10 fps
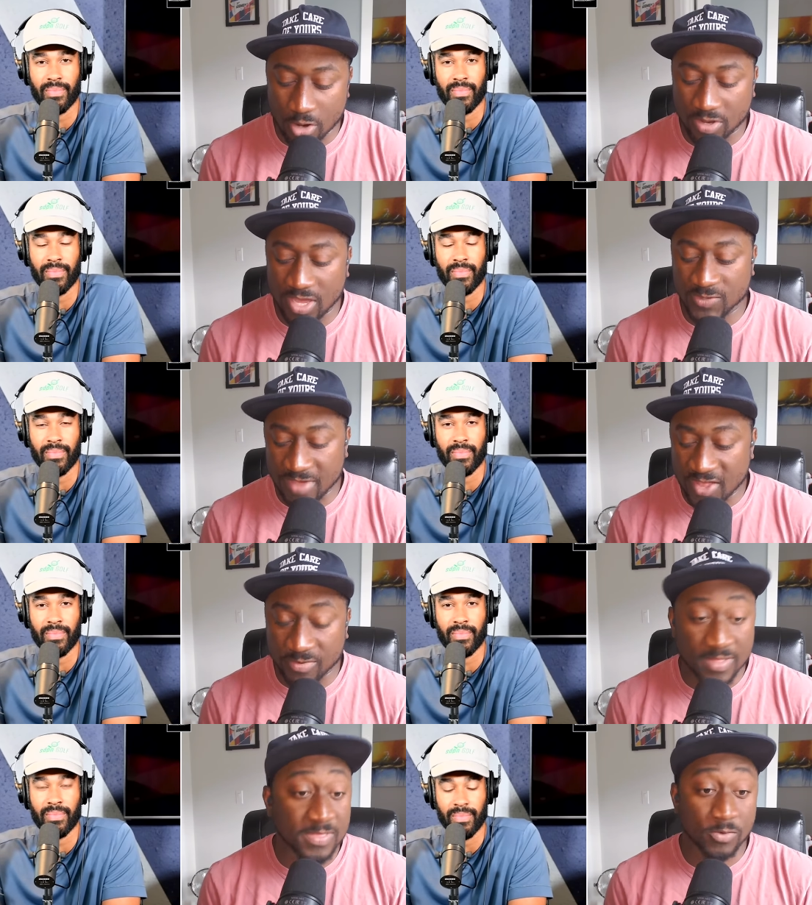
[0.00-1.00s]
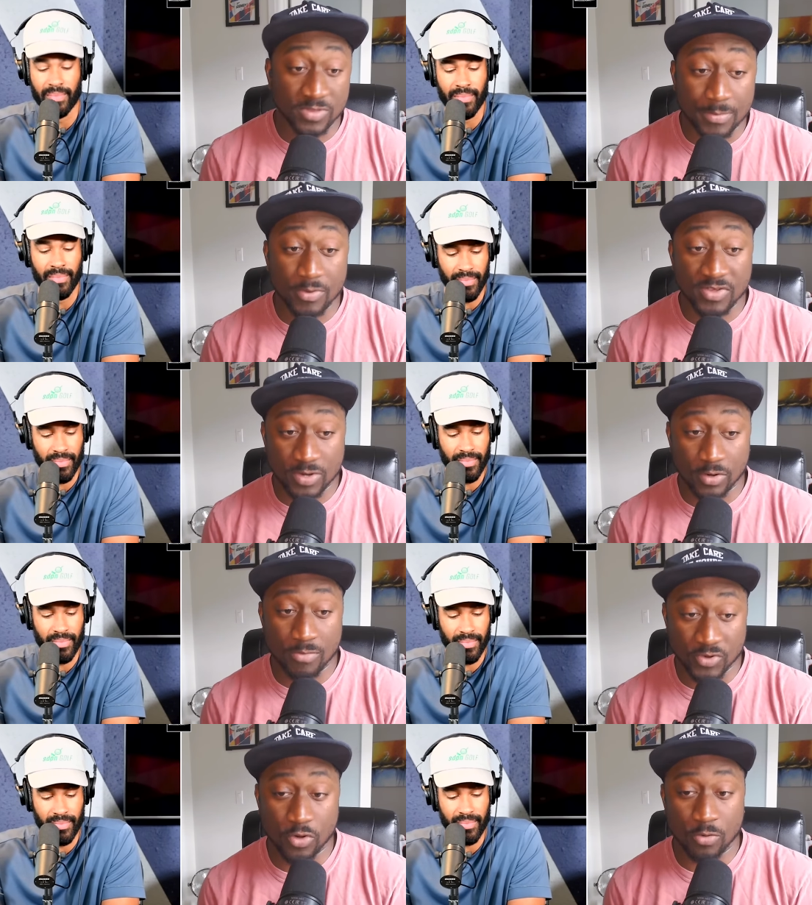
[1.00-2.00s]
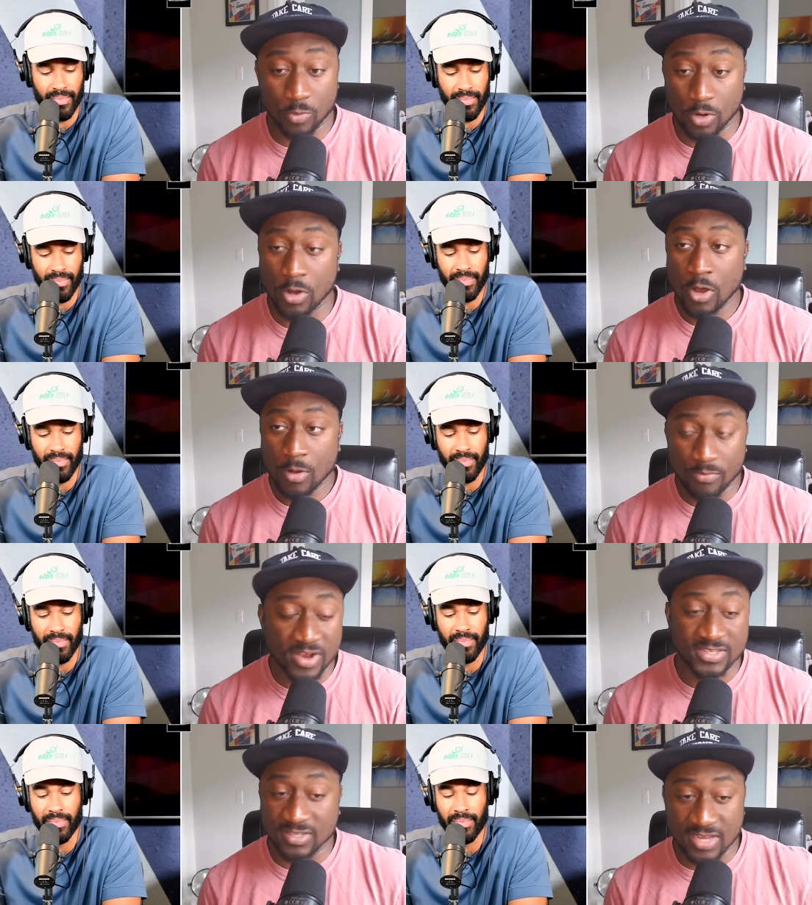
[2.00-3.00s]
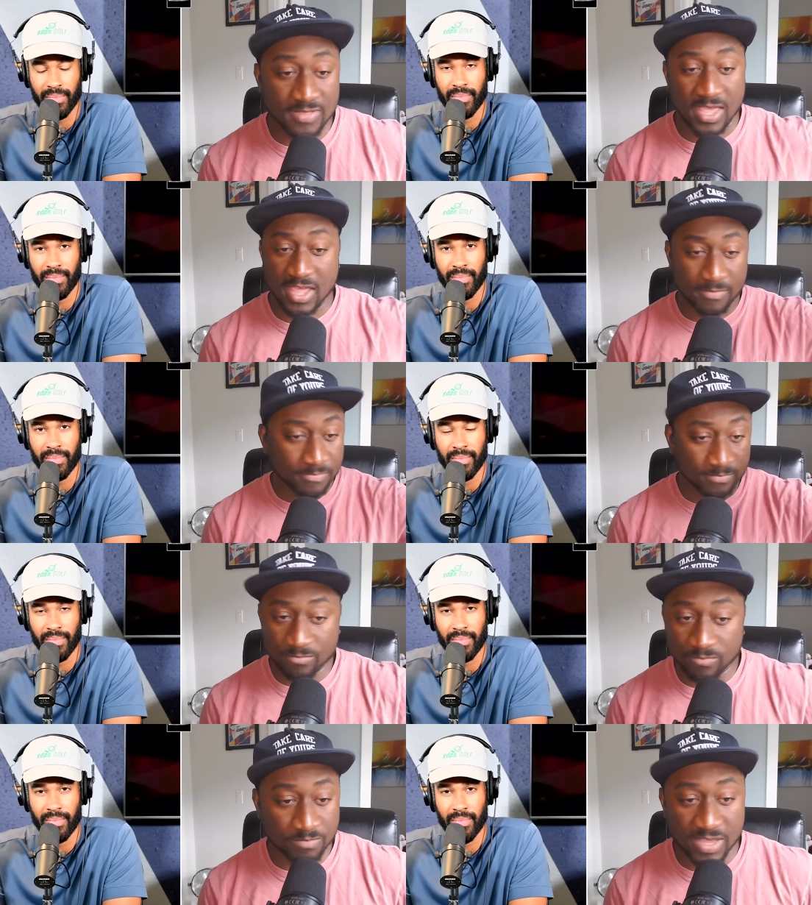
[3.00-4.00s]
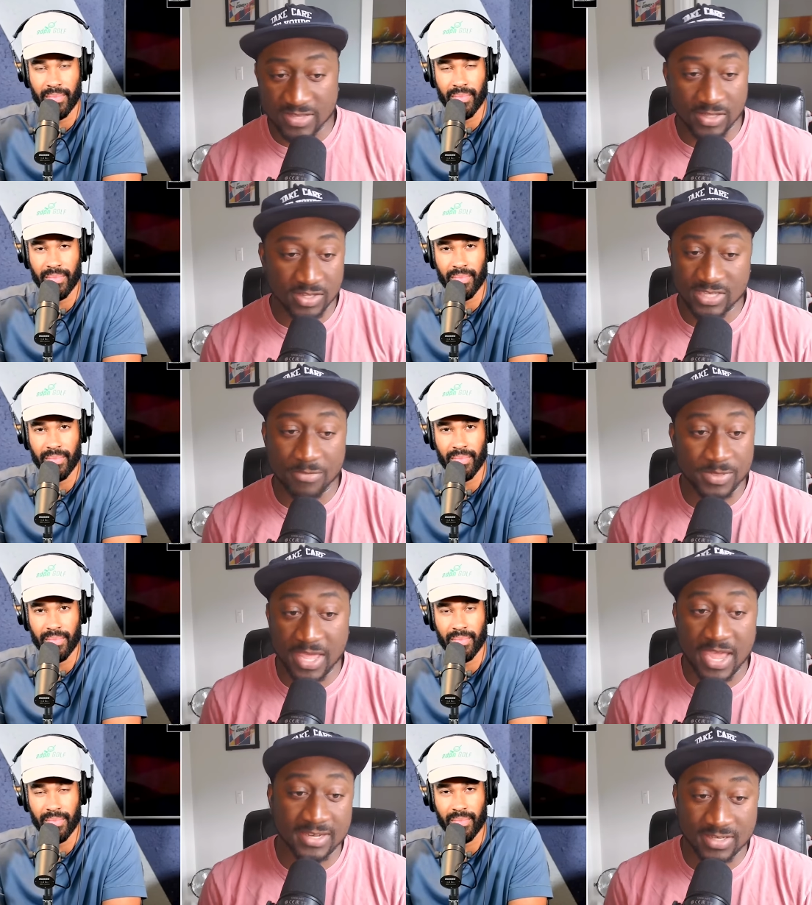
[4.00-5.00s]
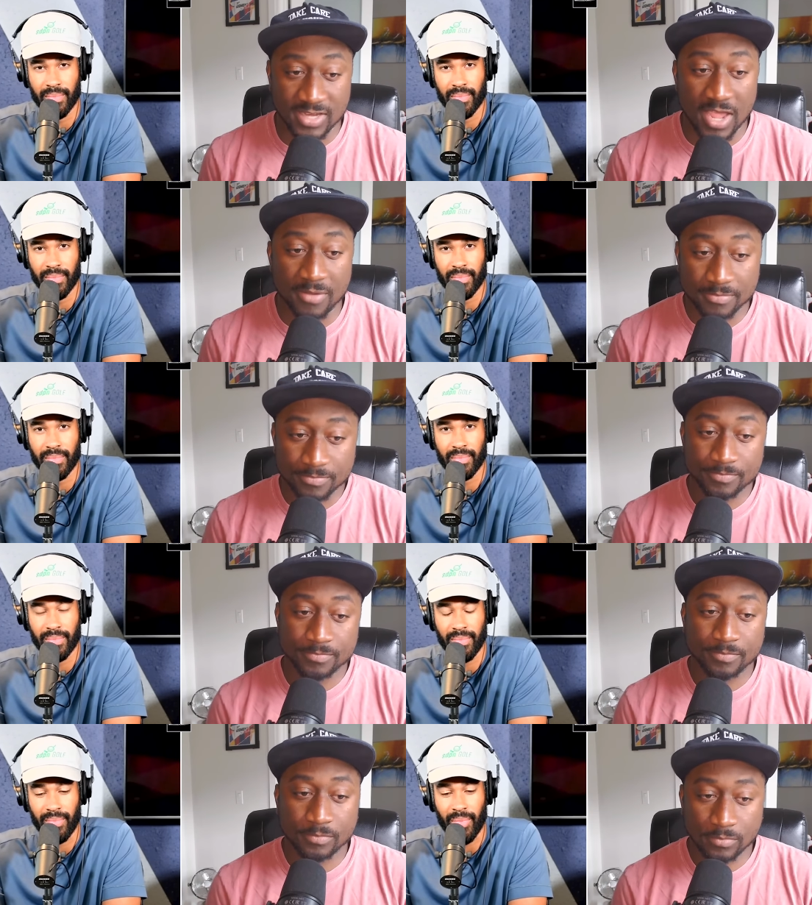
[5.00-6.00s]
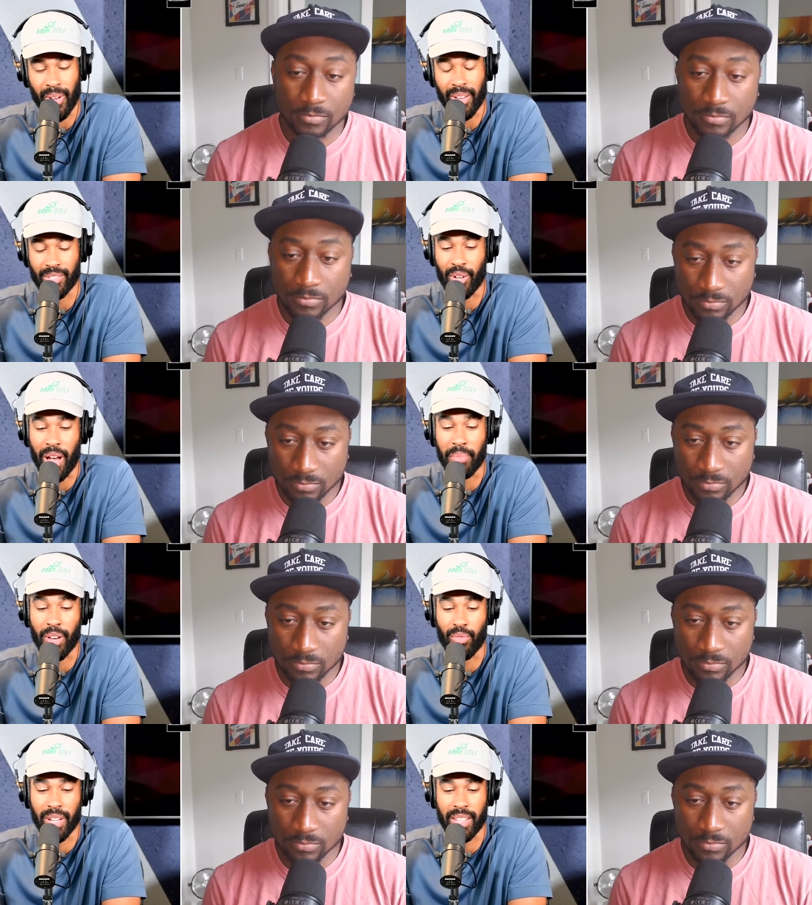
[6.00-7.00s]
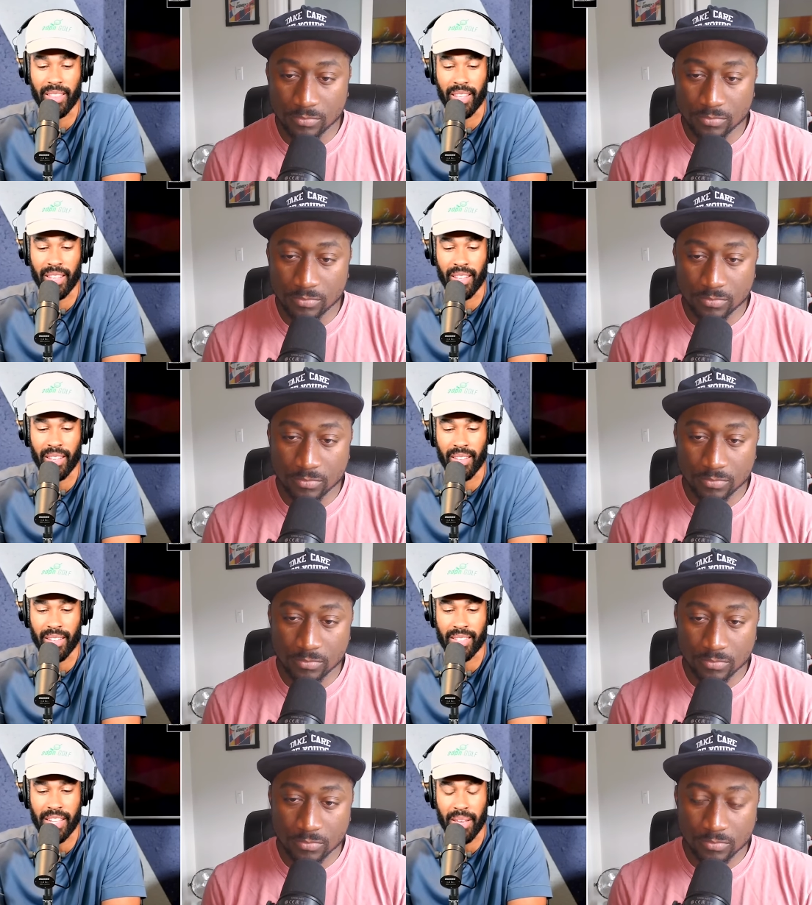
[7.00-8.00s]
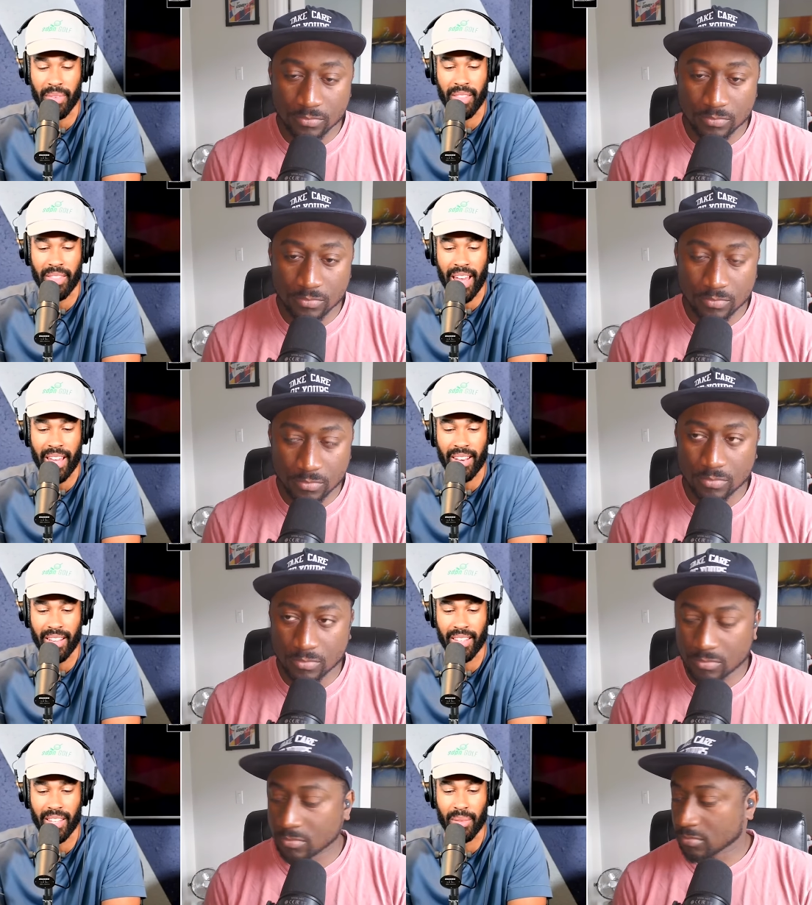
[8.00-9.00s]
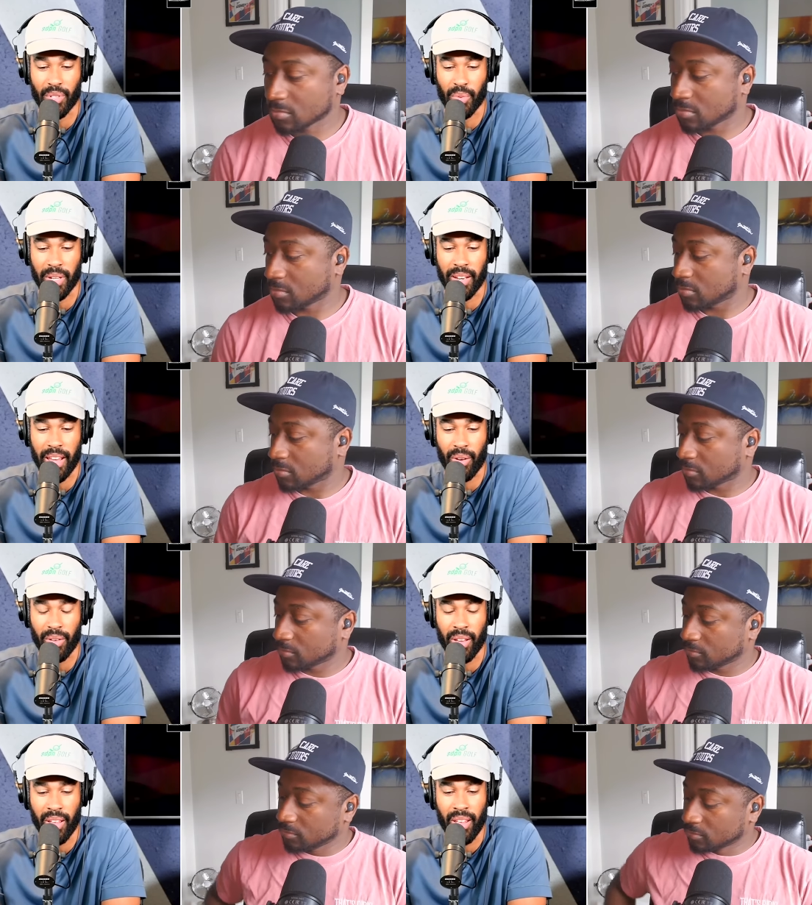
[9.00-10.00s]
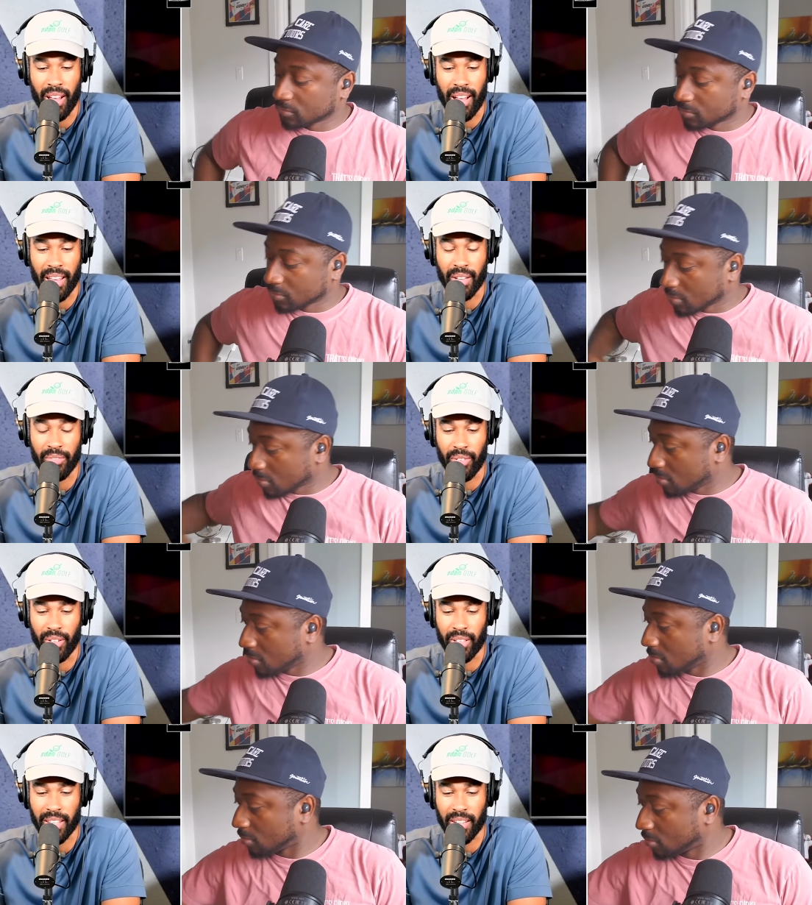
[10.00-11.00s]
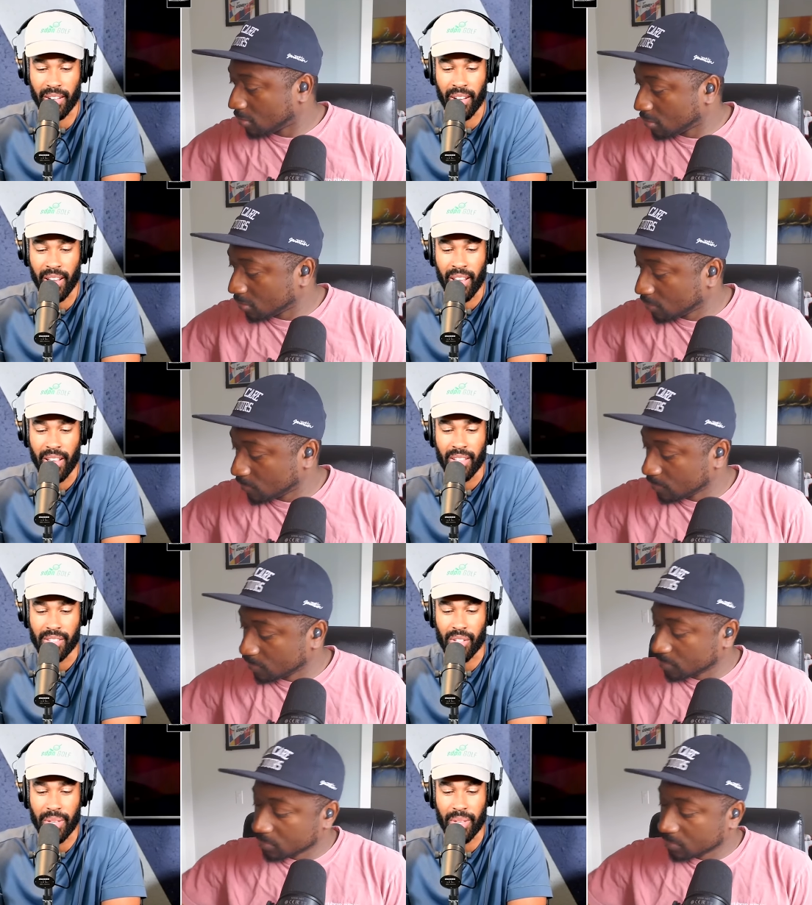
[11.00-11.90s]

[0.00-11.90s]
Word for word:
Speaker 1: Hurricanes management and the WHL commissioner were present, and they basically said what they had to say.
Speaker 2: Wow. So I'm going to read the the statement that Akim tweeted out uh, in full here. So